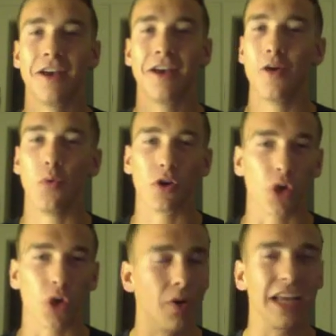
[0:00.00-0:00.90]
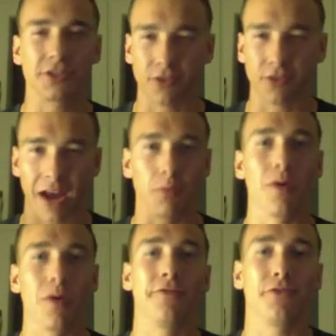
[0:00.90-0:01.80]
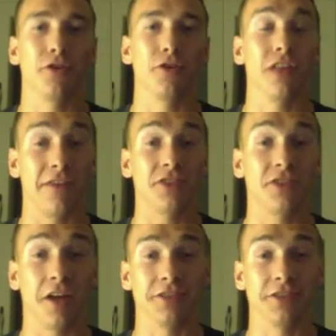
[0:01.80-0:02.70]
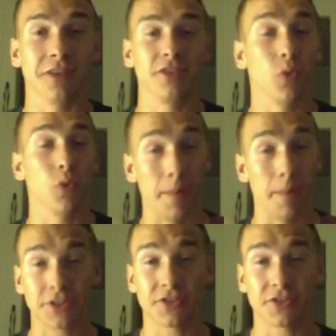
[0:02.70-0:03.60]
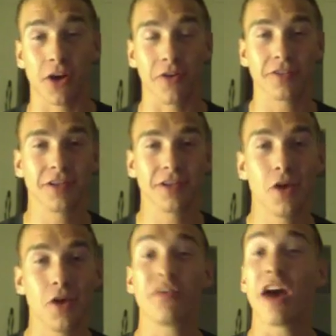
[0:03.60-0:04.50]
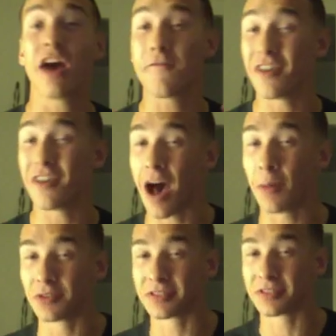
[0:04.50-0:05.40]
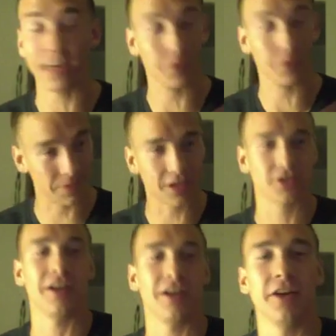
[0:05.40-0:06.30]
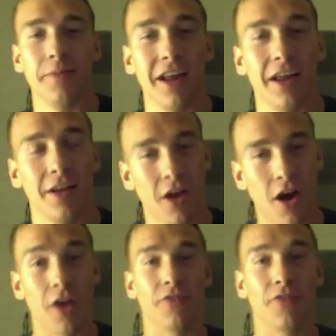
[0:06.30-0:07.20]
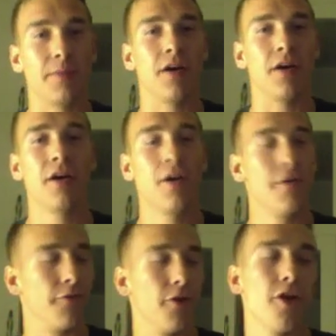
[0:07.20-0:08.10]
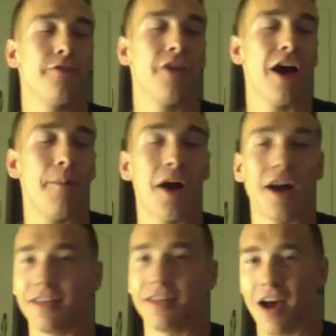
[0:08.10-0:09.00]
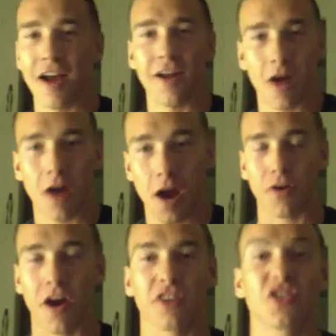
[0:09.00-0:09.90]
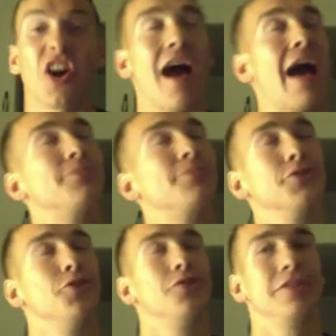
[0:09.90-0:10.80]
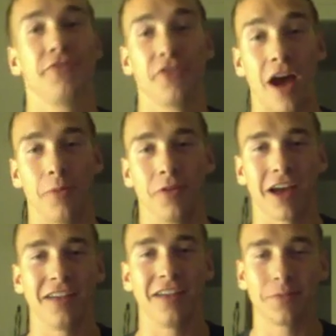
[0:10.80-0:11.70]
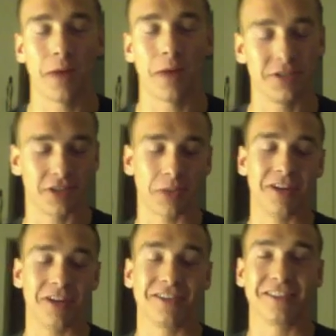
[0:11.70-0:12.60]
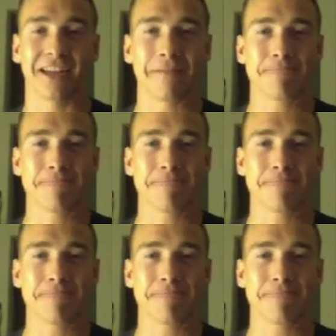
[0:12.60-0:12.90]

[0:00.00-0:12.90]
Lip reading: We're going against the grain. We're ready for life's challenges, right? So we're ambitious sowers. We've got a phenomenal seed, which I'm going to touch on here in a minute. Our Vemma, Verve, Body line, our products are absolutely phenomenal, guys. I'm going to touch on that here in a second.